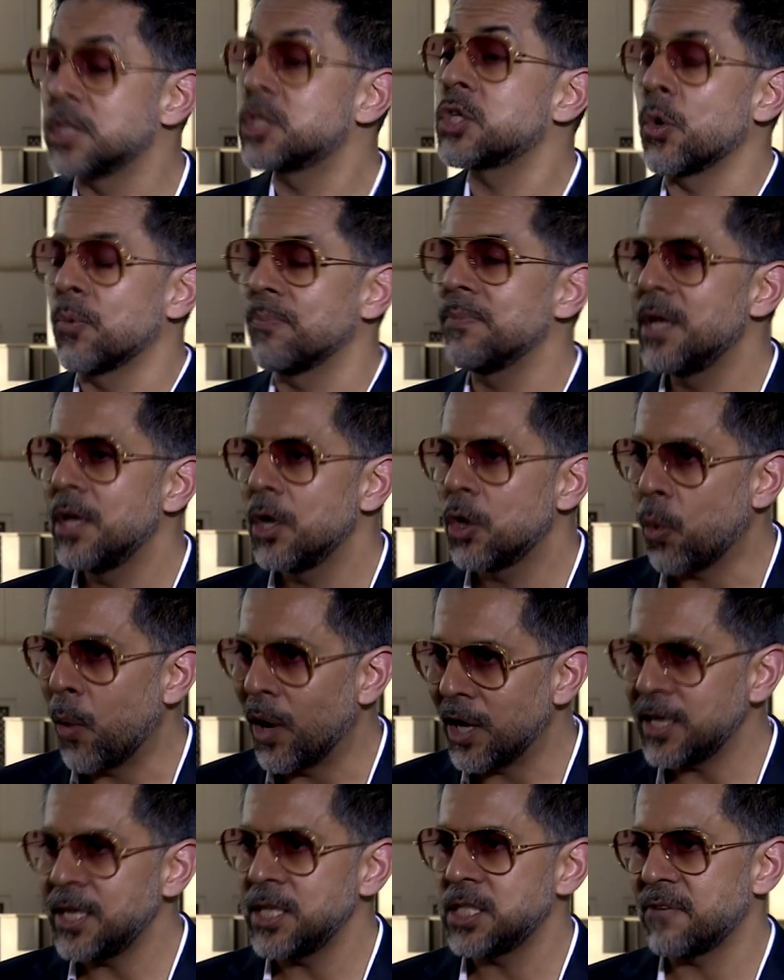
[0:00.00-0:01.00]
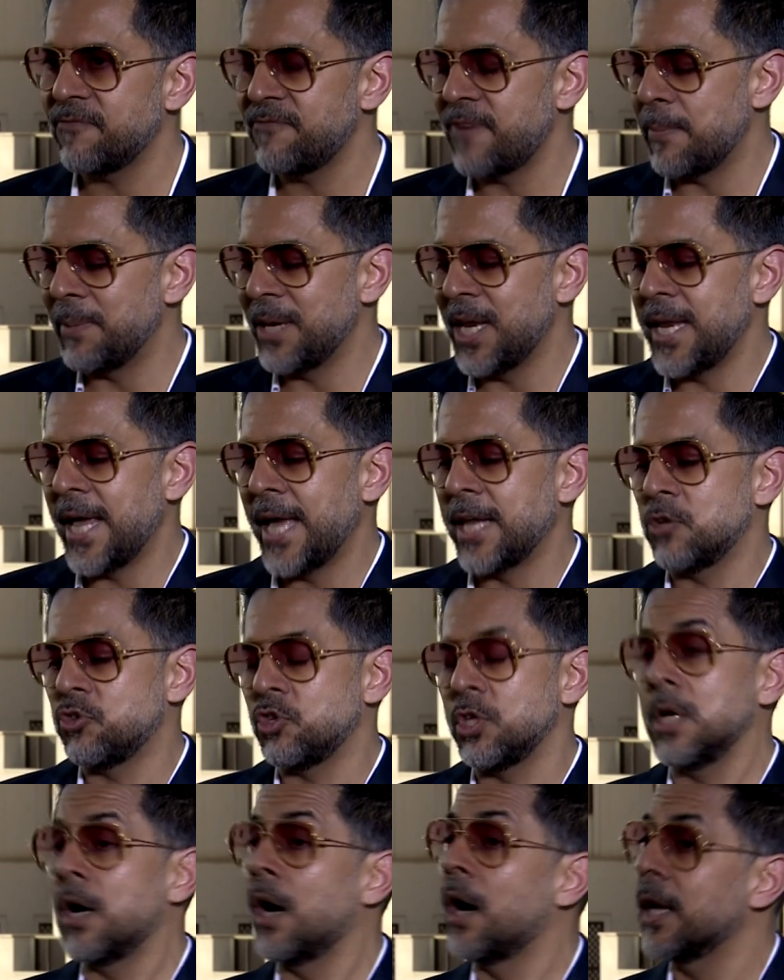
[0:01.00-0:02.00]
So, qualities of feminine
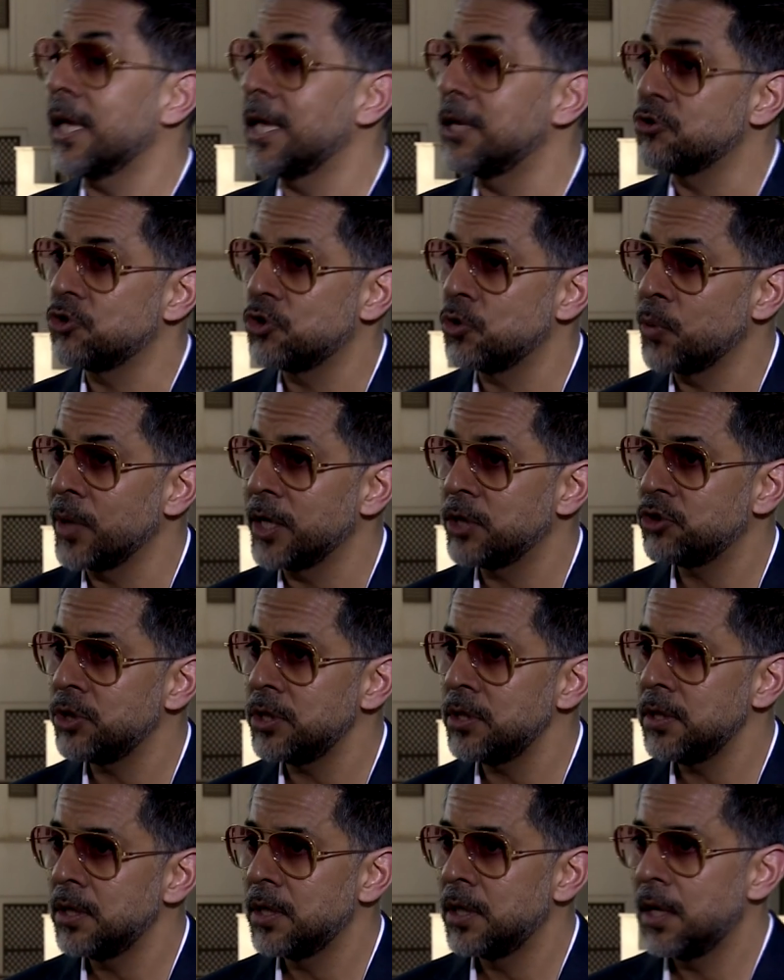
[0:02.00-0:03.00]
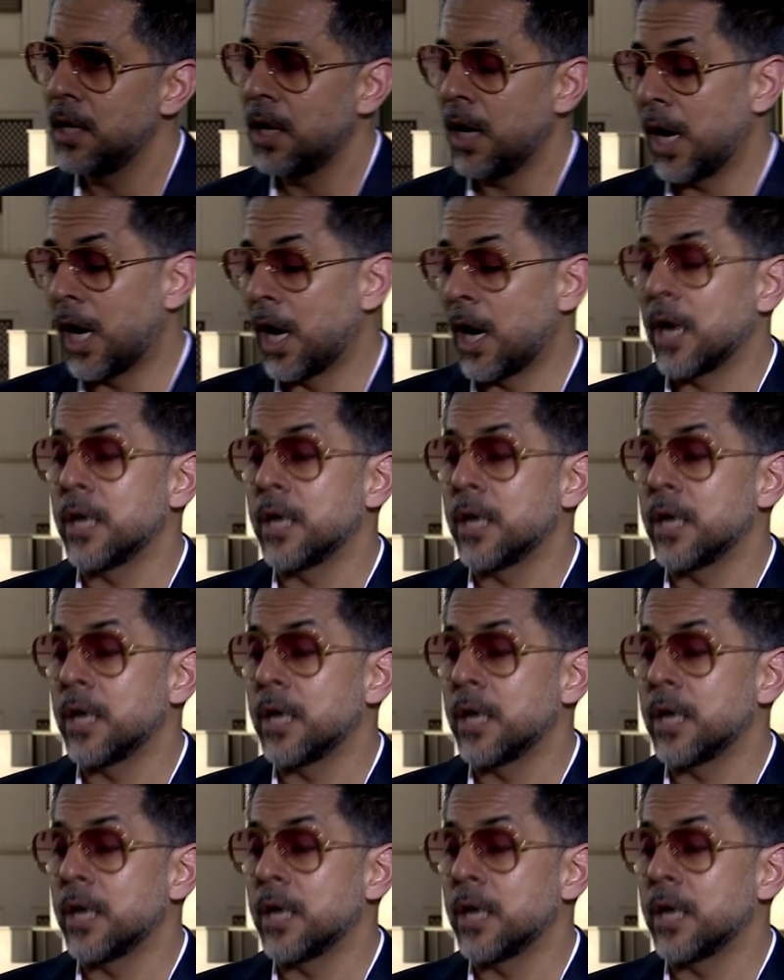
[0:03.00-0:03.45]
energy are intuition, mm.